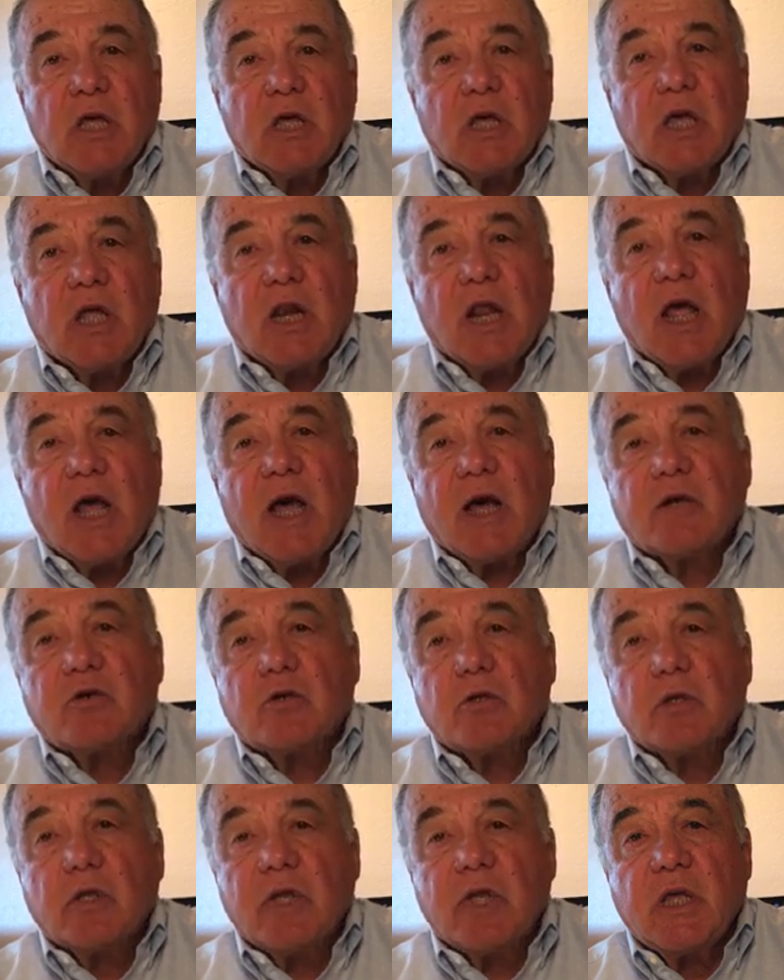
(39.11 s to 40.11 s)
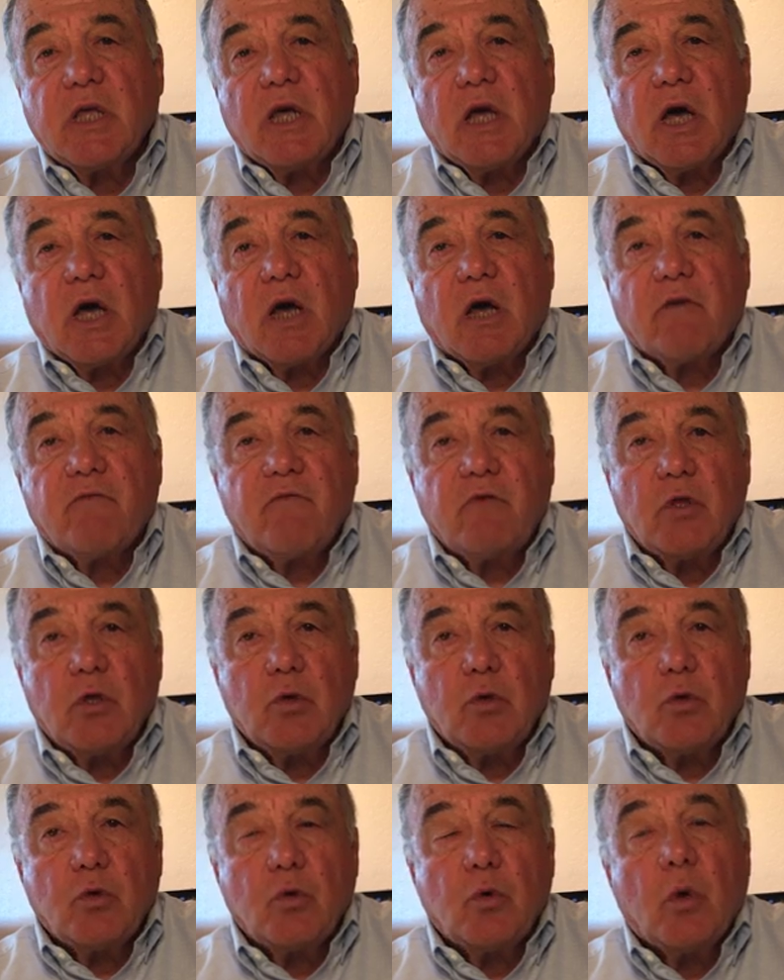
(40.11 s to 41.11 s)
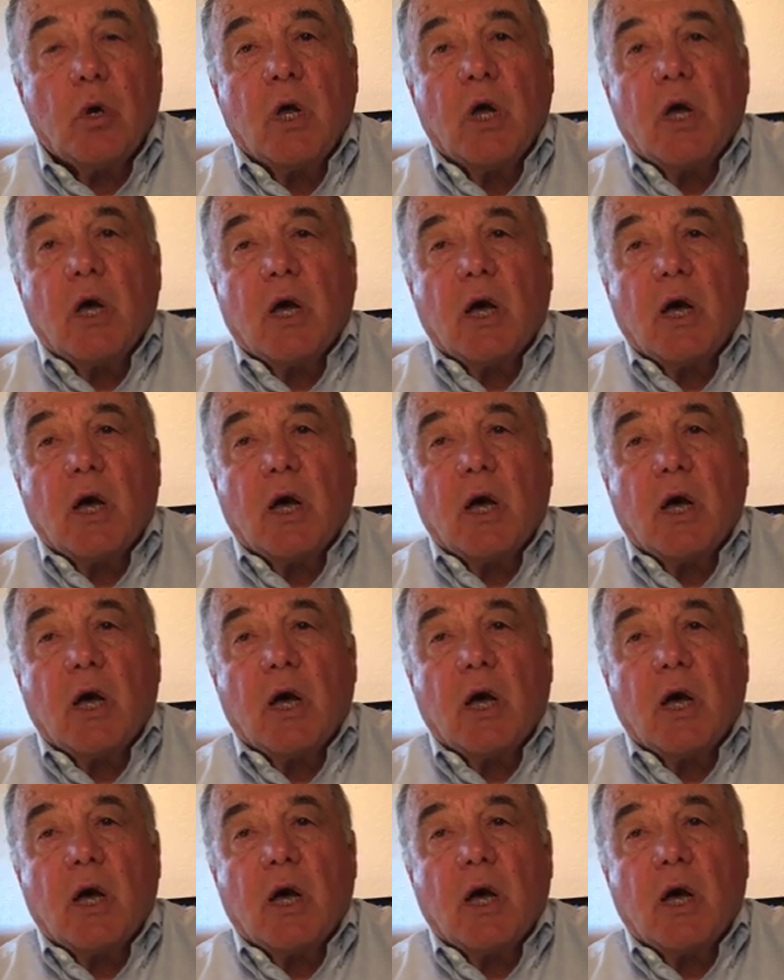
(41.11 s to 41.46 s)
can actually view